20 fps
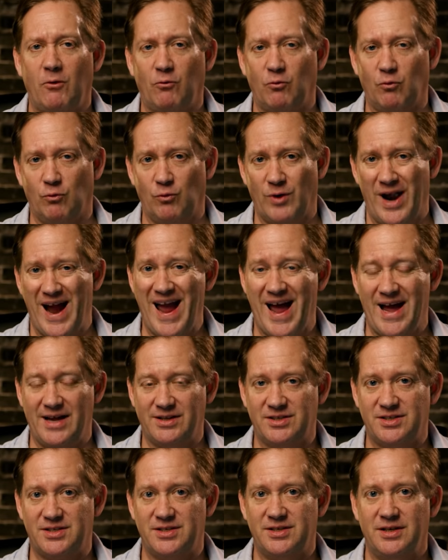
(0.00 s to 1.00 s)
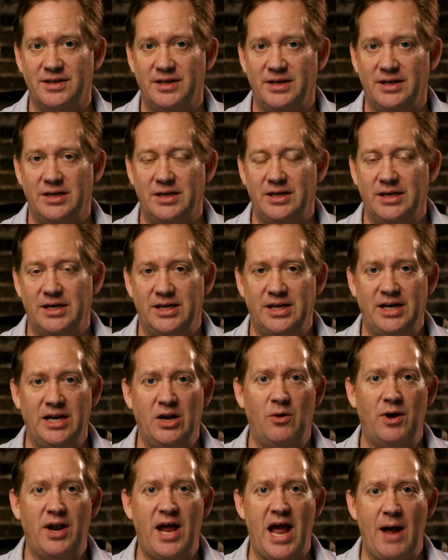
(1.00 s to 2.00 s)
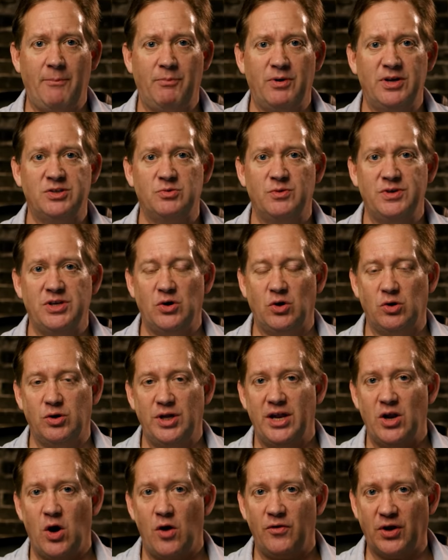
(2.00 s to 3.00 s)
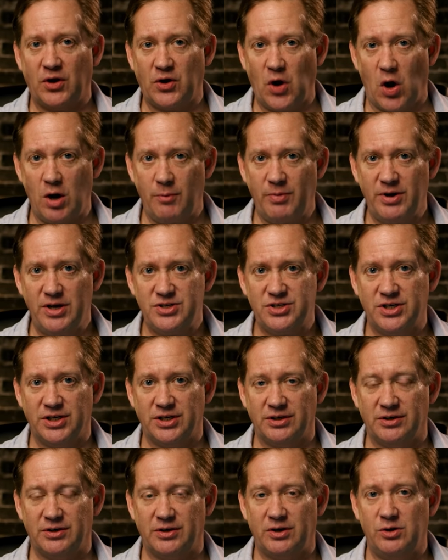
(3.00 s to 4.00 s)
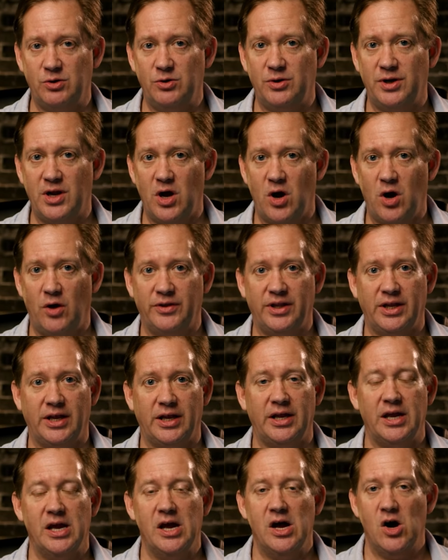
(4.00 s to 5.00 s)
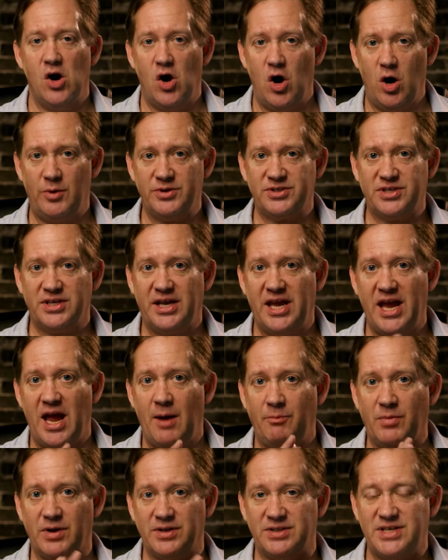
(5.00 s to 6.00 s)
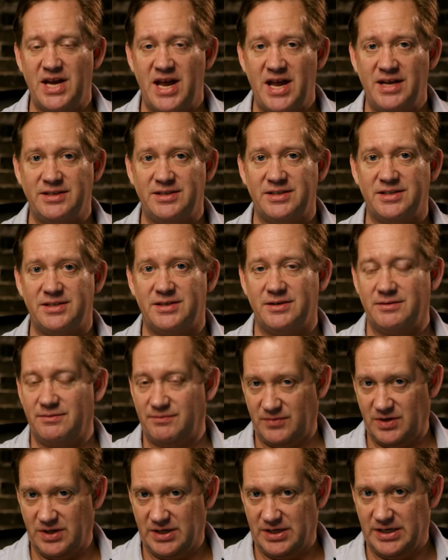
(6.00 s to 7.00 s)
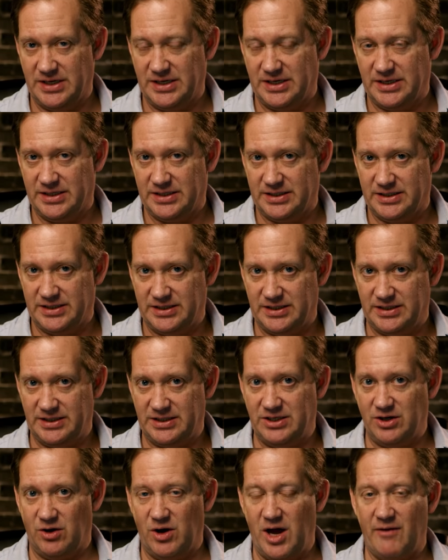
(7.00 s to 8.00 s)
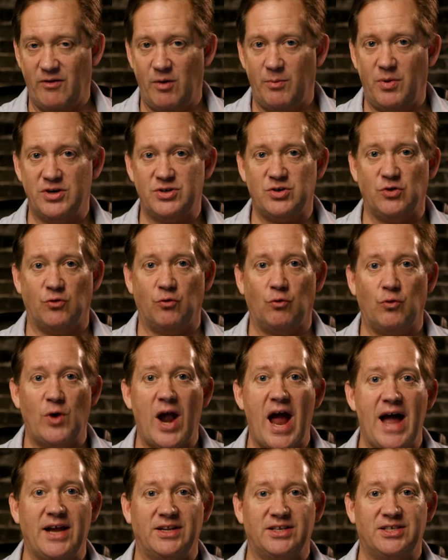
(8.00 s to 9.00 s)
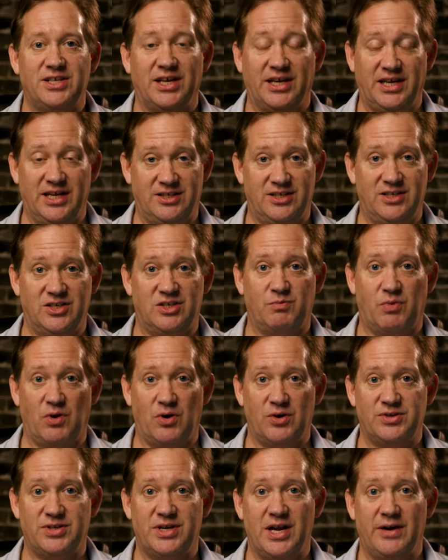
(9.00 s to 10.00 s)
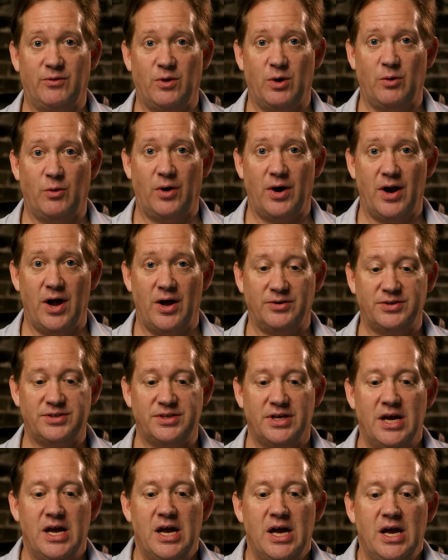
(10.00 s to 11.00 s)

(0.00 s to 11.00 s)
Rats. You know what happens when you clean all the garbage, including all the homeless encampment tents? You'll have a bunch of rats that get dispersed everywhere else.